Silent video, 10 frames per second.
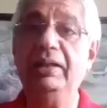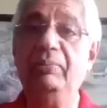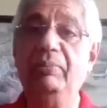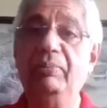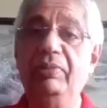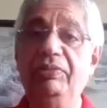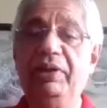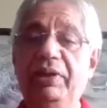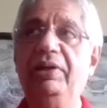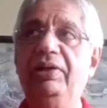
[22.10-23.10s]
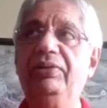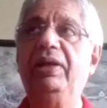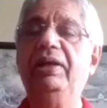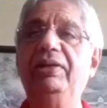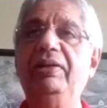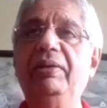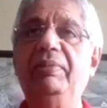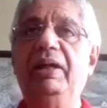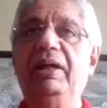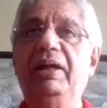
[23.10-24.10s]
of new cameras are hitting the
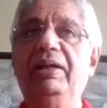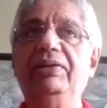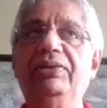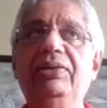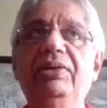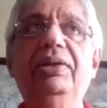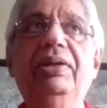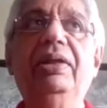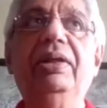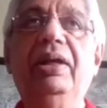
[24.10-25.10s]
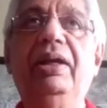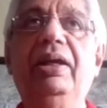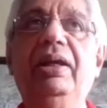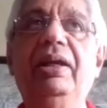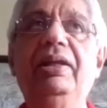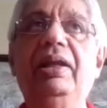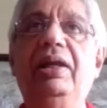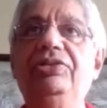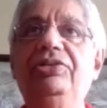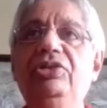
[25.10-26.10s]
market in the
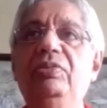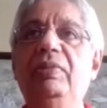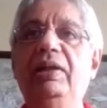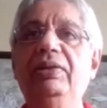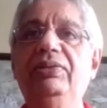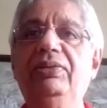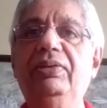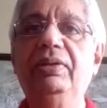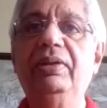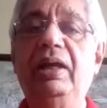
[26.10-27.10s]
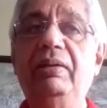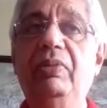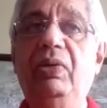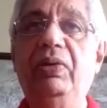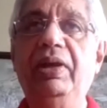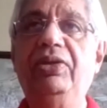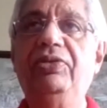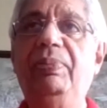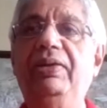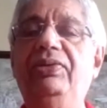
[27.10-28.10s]
last 2 months, and more I
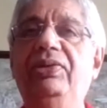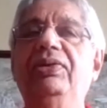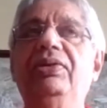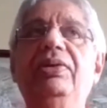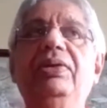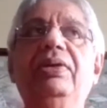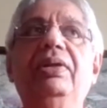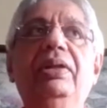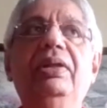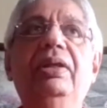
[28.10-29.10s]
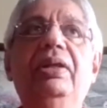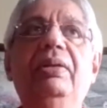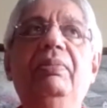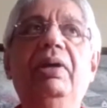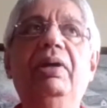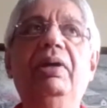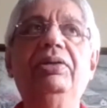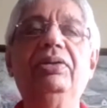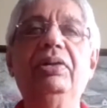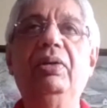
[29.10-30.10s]
expected. But
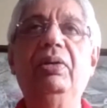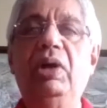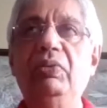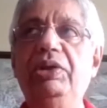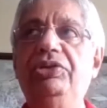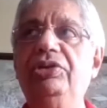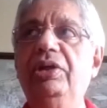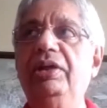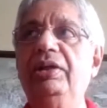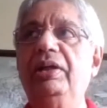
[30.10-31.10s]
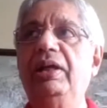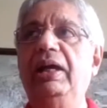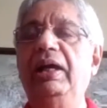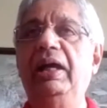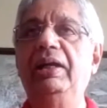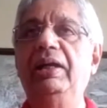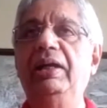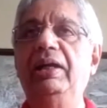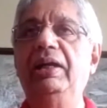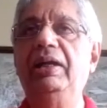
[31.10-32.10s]
one which I had
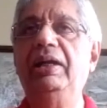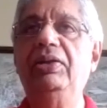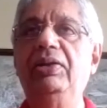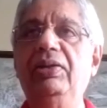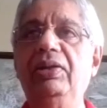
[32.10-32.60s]
reveal